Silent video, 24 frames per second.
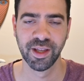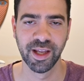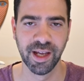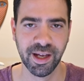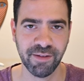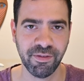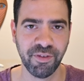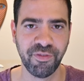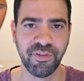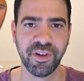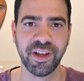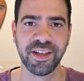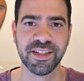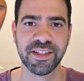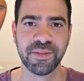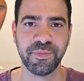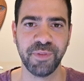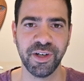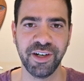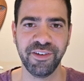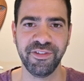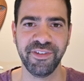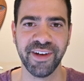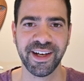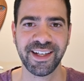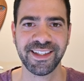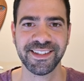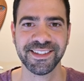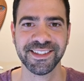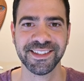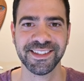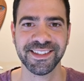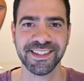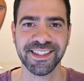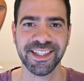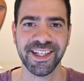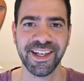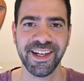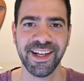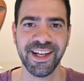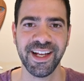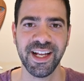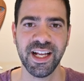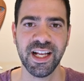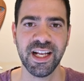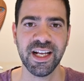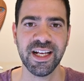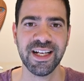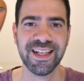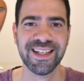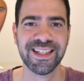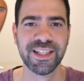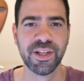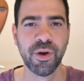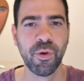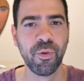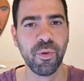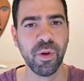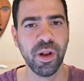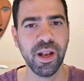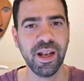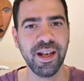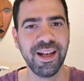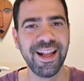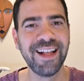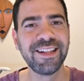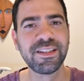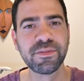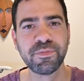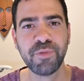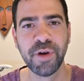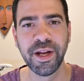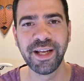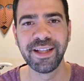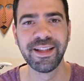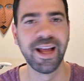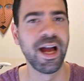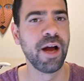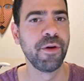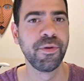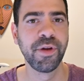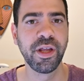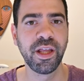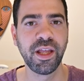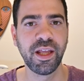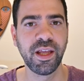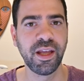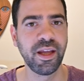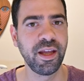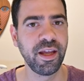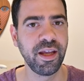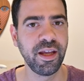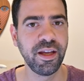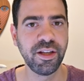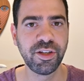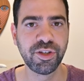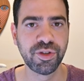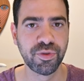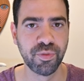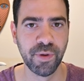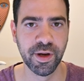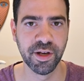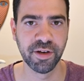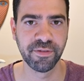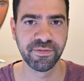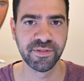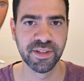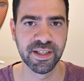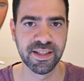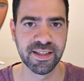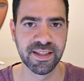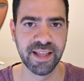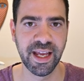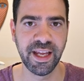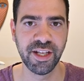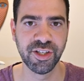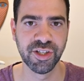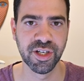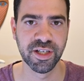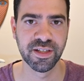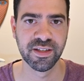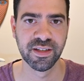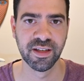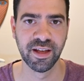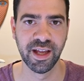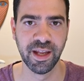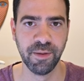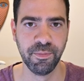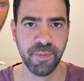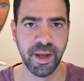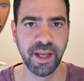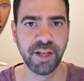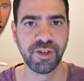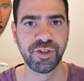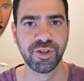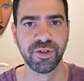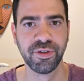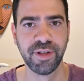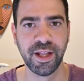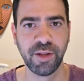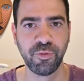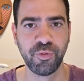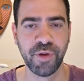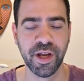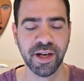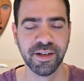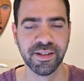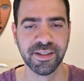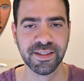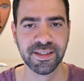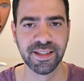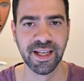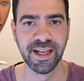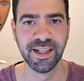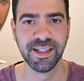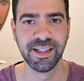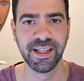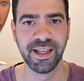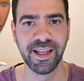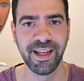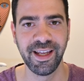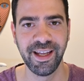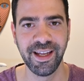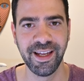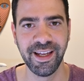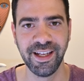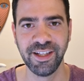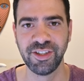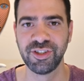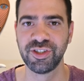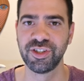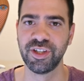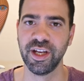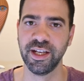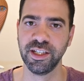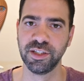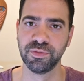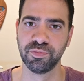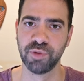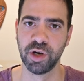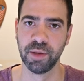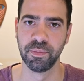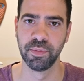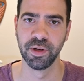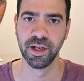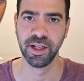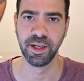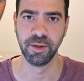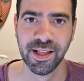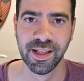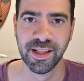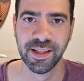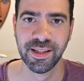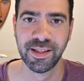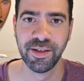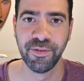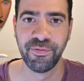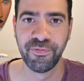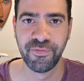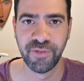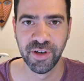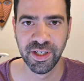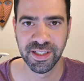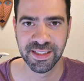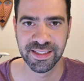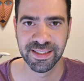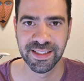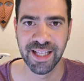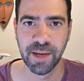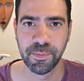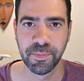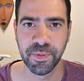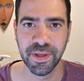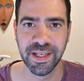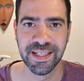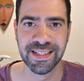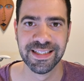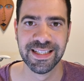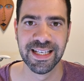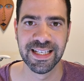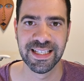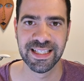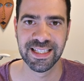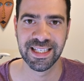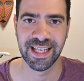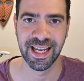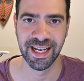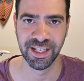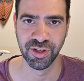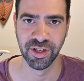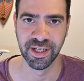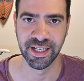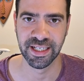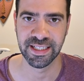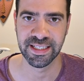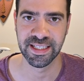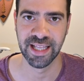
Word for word: everything is perfect. So let's break down each one of the stages and make sure that we understand each stage properly. The first step is the scheduling